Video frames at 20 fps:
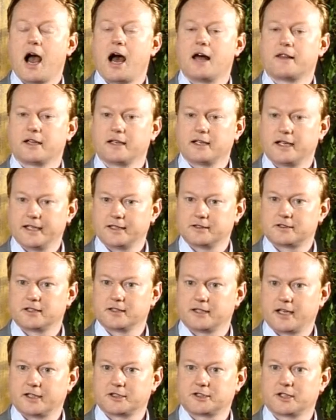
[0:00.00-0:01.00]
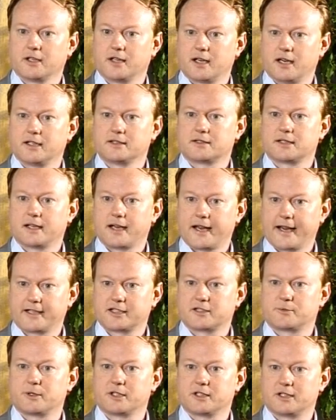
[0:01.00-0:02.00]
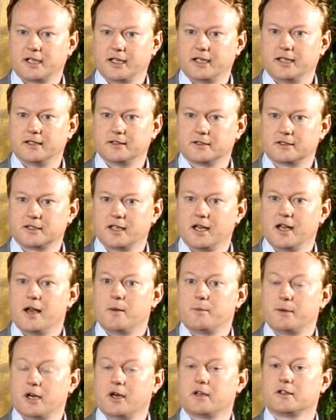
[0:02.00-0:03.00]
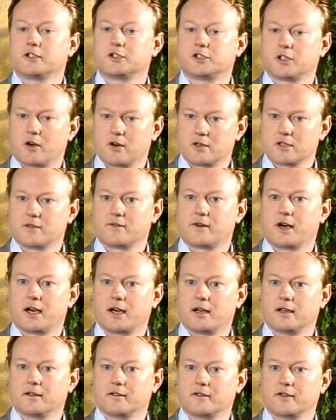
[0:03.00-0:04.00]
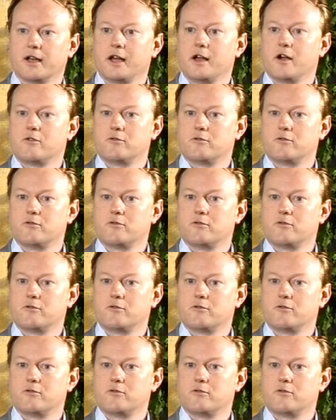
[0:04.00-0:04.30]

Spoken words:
and then internationalize that expertise beyond the shores of Ireland